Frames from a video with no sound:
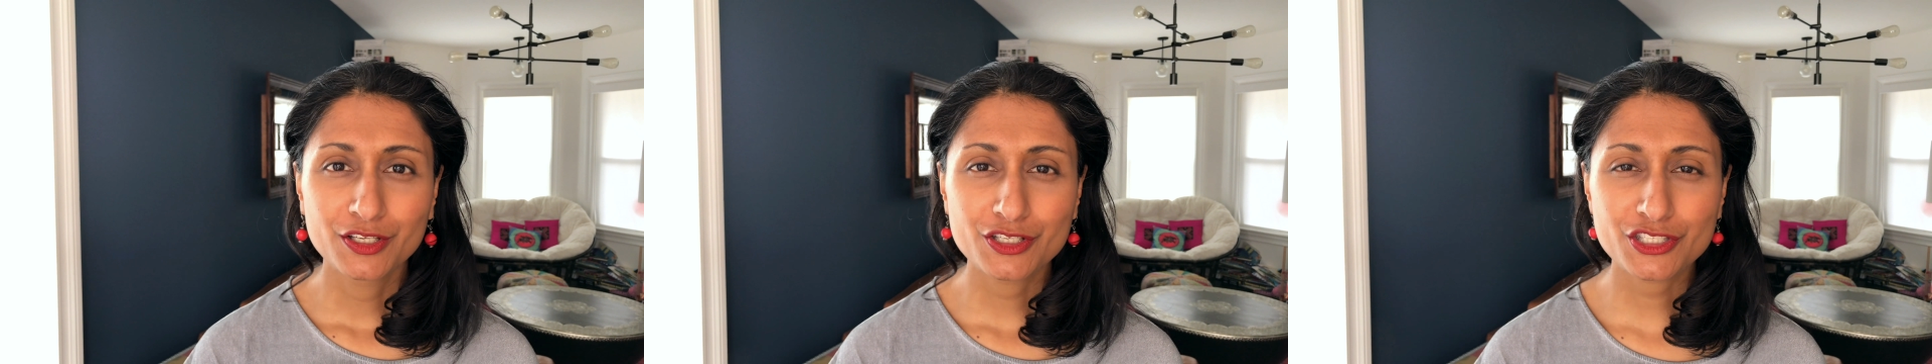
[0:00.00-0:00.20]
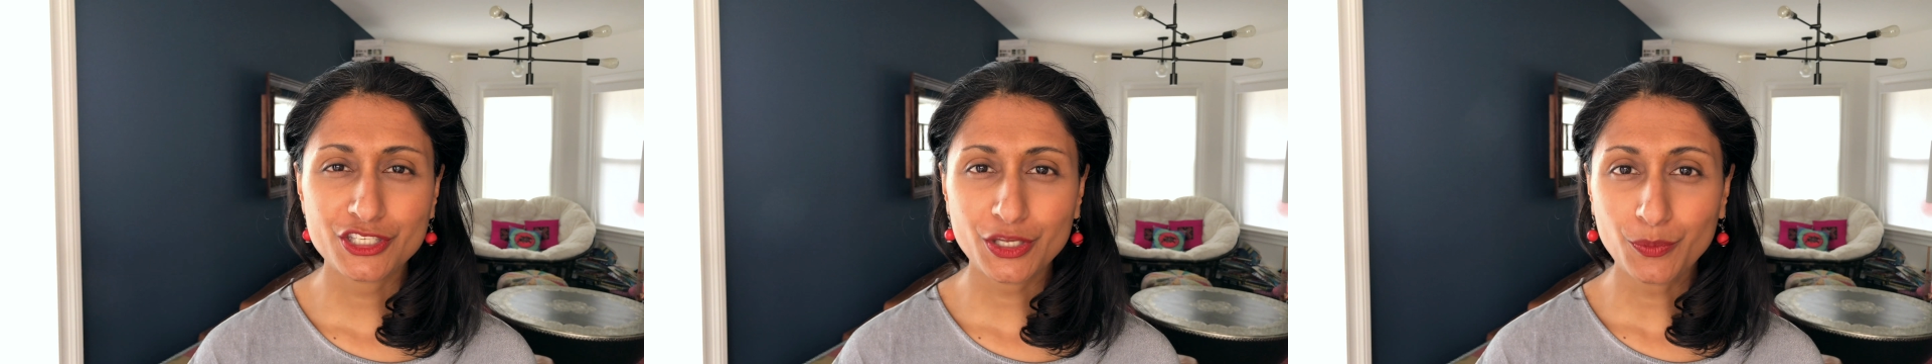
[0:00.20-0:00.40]

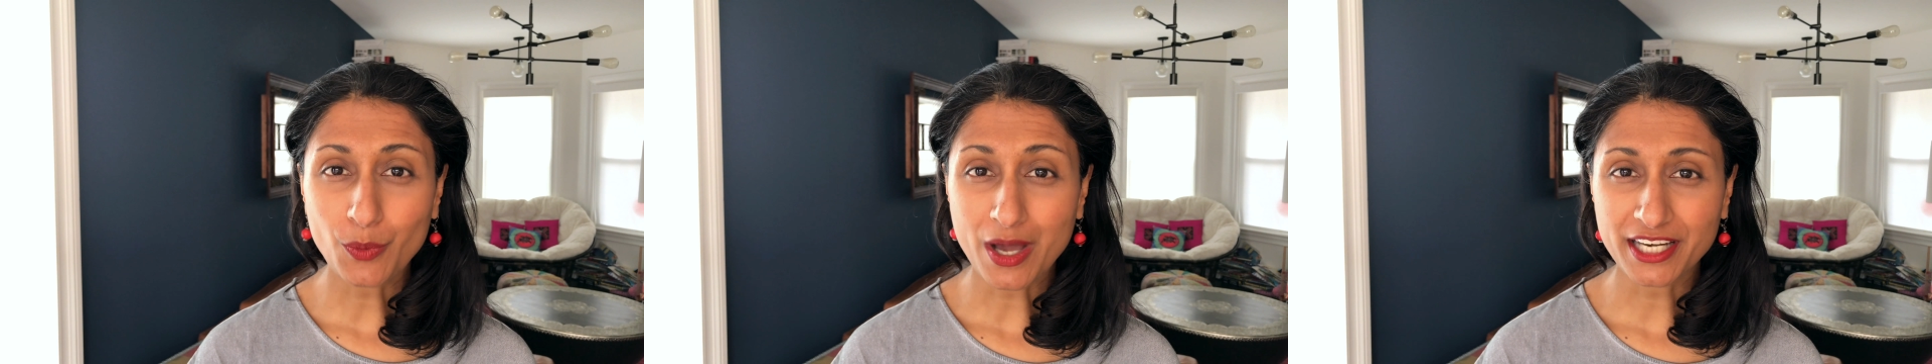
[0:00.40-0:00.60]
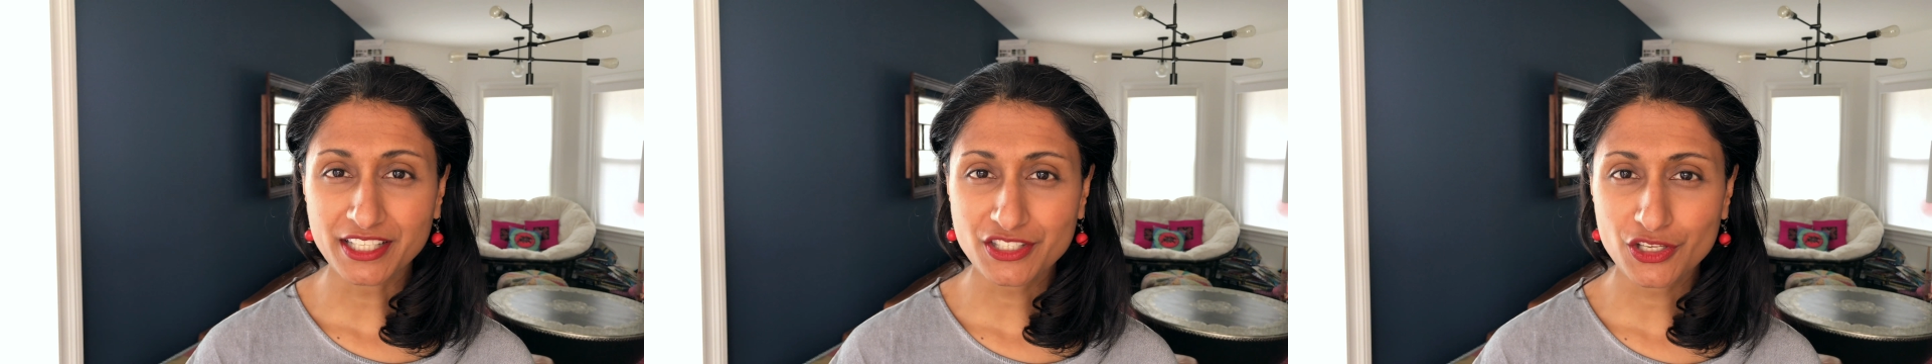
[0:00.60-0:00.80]
She
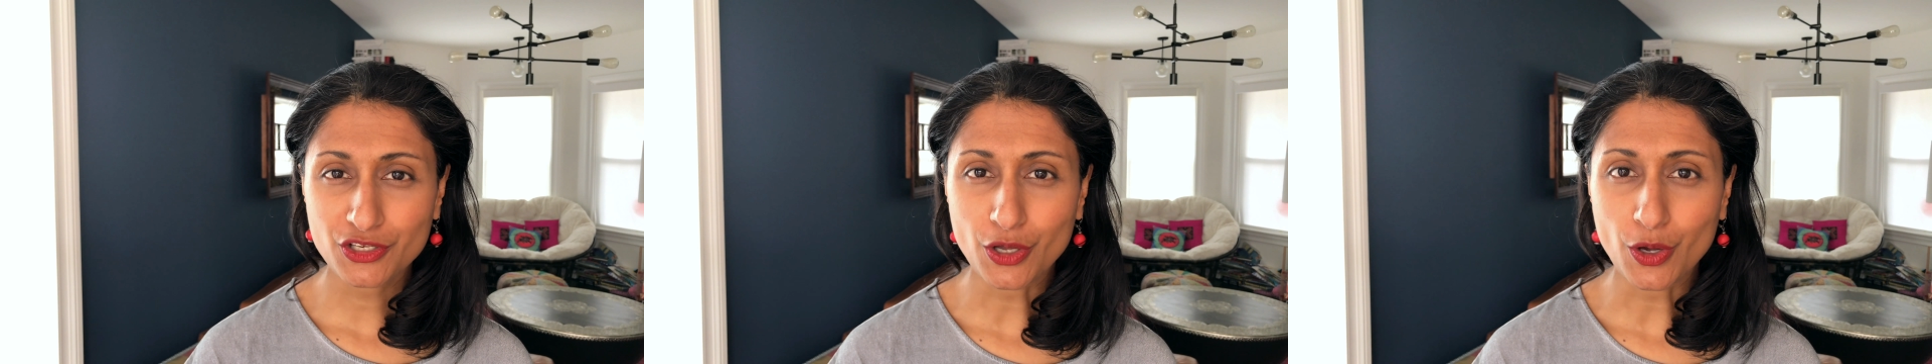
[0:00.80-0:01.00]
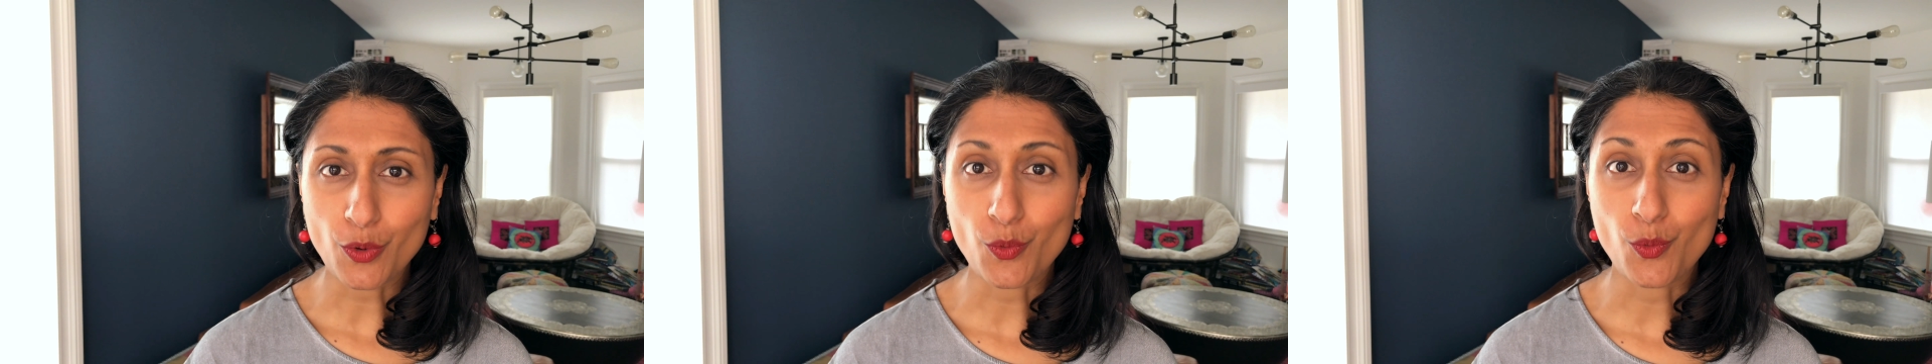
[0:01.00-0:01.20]
wanted to
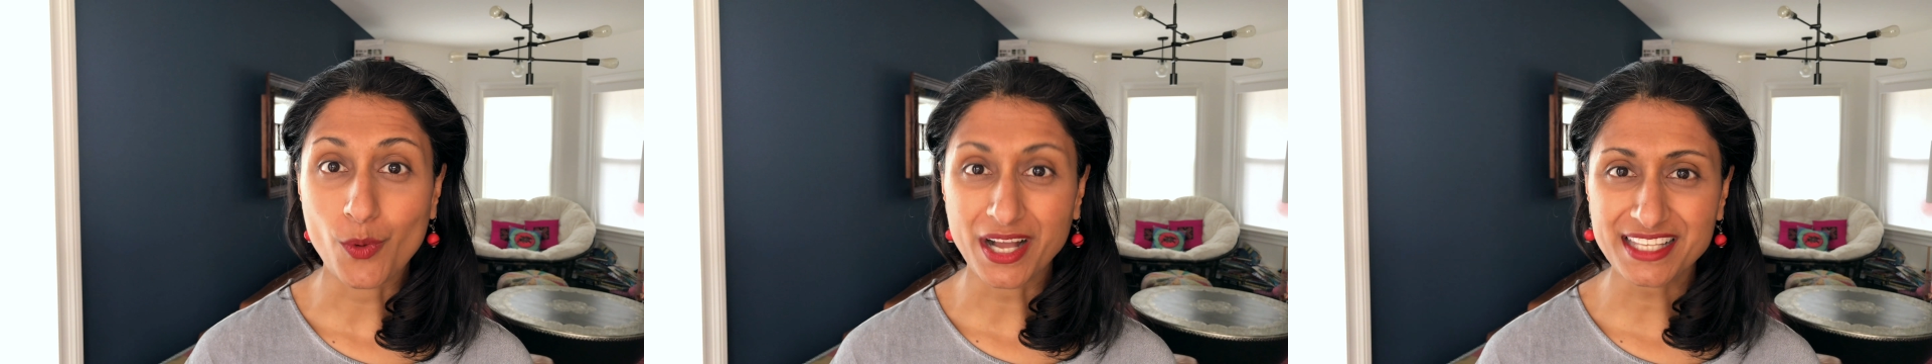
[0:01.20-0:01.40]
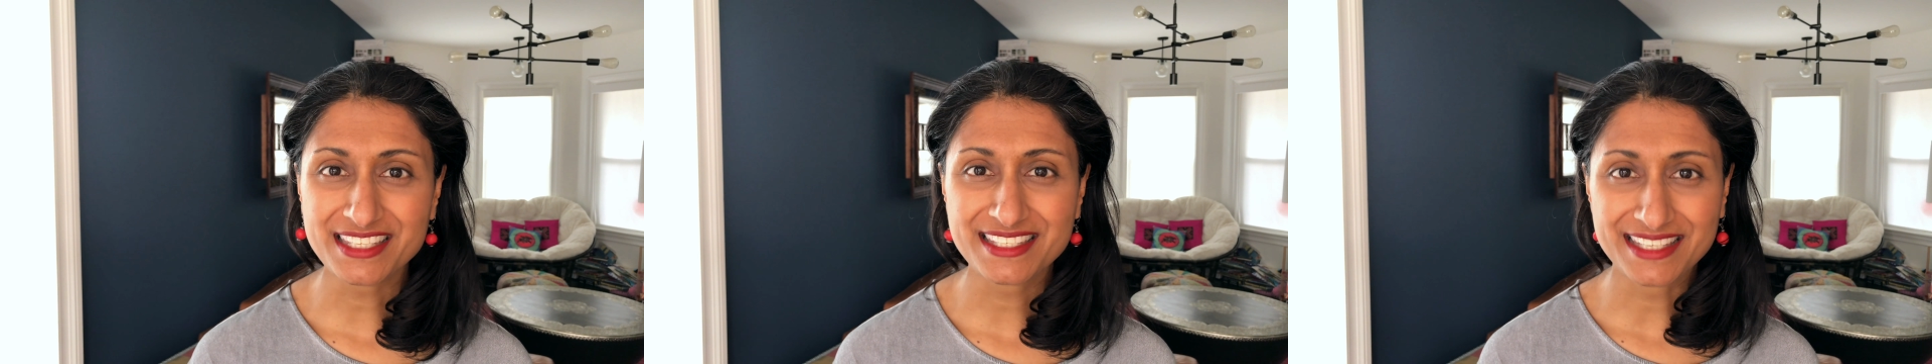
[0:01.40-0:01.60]
know
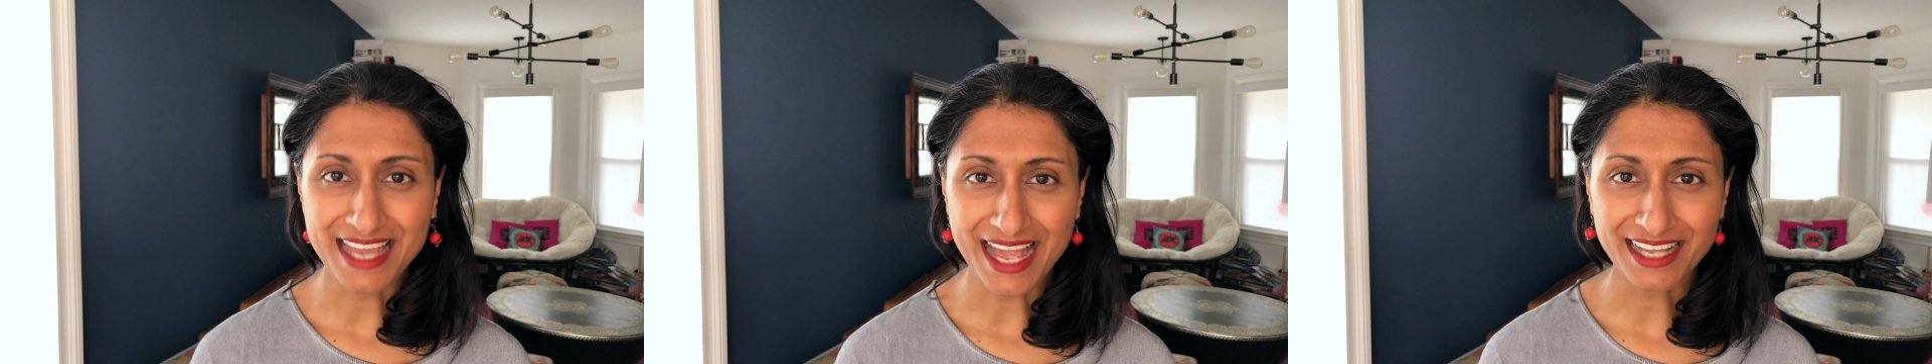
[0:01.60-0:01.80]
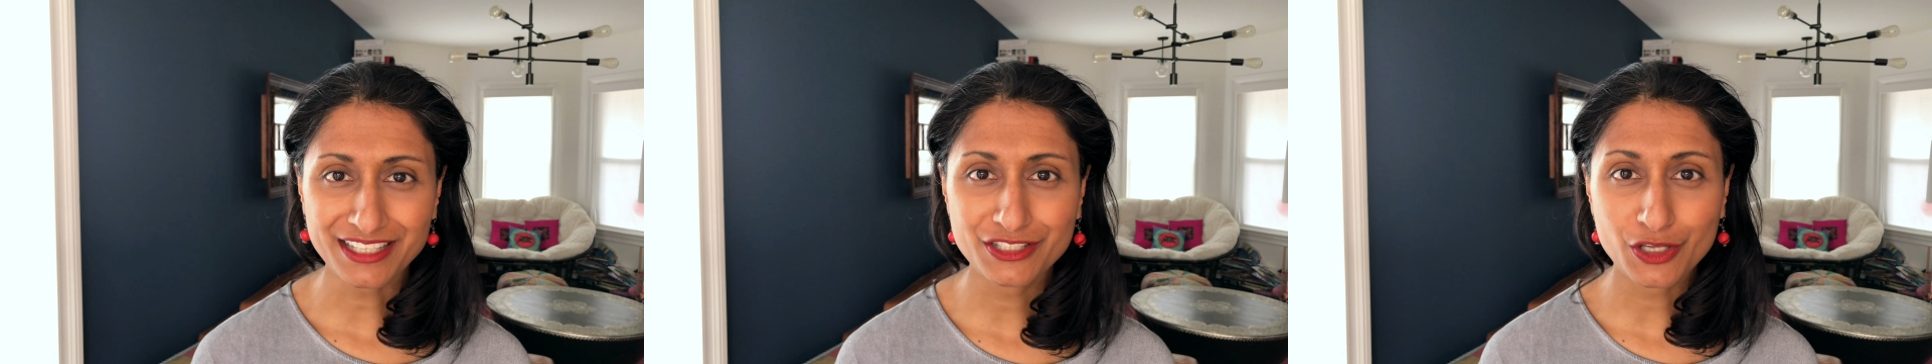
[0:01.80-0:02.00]
what
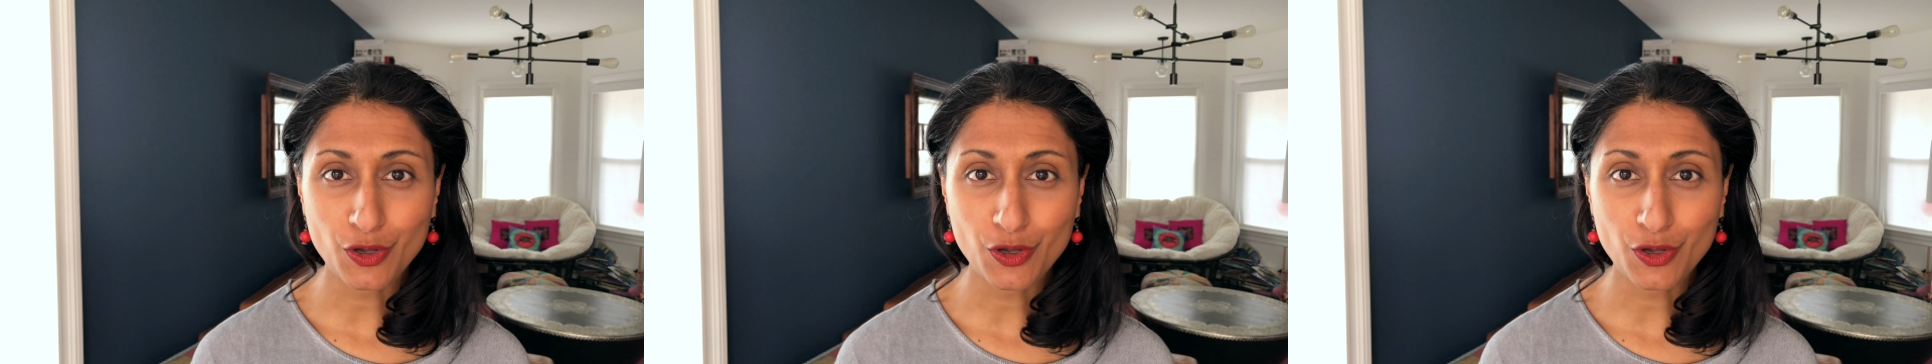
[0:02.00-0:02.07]
snacks